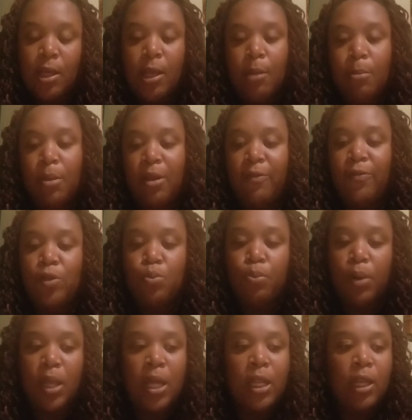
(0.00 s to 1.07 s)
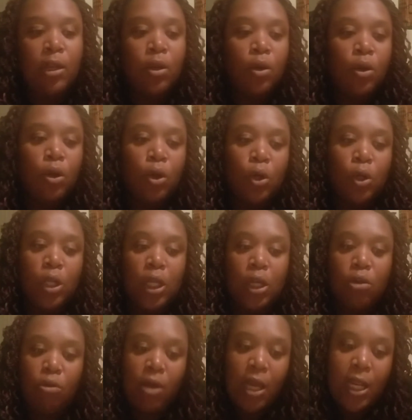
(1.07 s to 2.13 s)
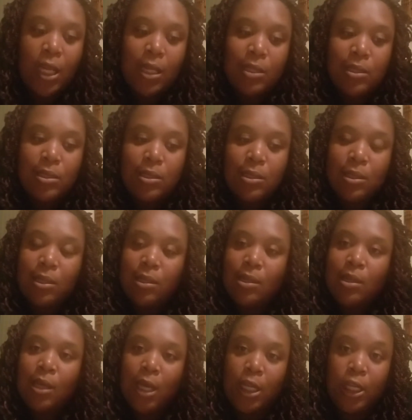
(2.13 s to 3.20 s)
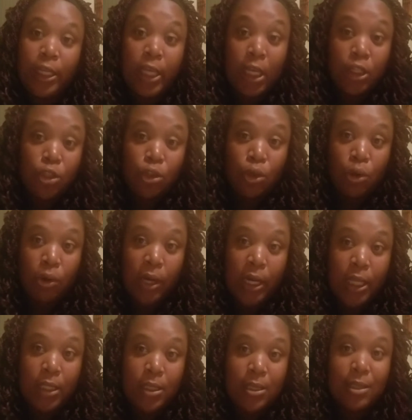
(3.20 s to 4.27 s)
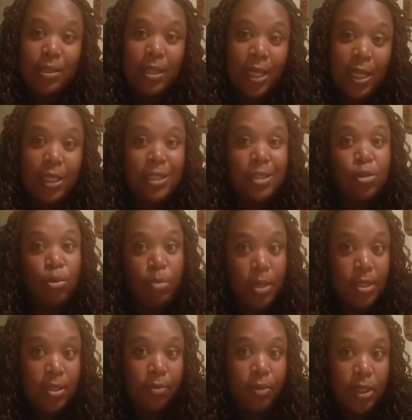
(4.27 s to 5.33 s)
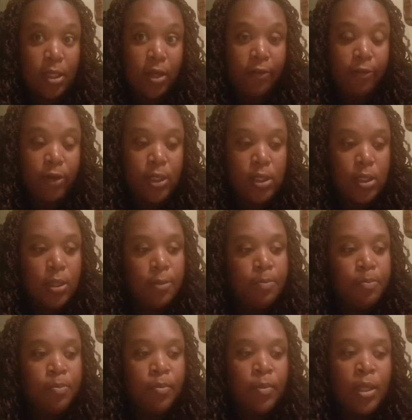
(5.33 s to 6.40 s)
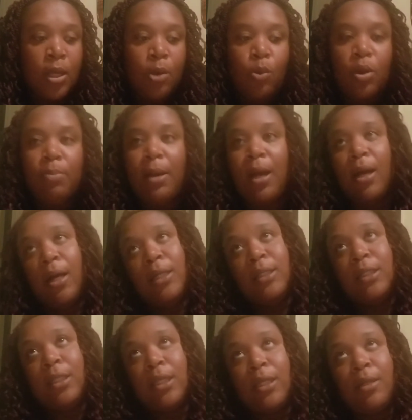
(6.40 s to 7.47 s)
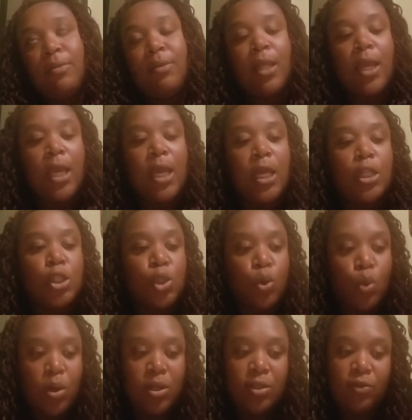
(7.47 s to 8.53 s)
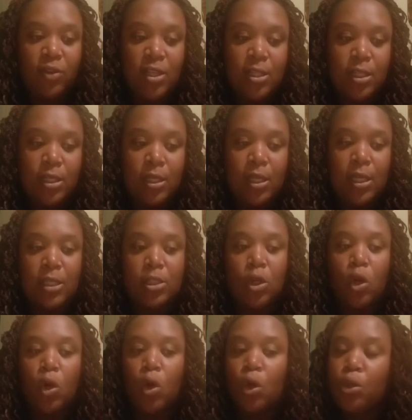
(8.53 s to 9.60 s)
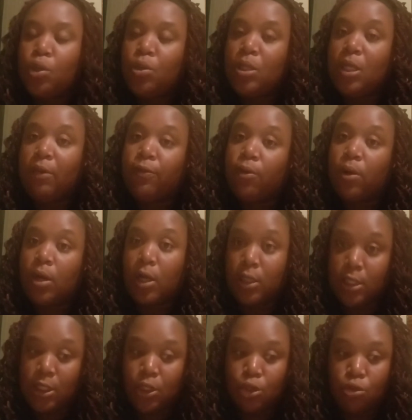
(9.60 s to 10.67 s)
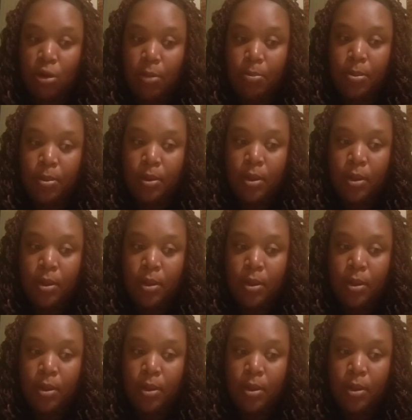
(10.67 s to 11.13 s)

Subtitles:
But if you're planning on earning credits, educational credits, then this would be something different. What about hunting? A tourist visa is all you need for a hunting trip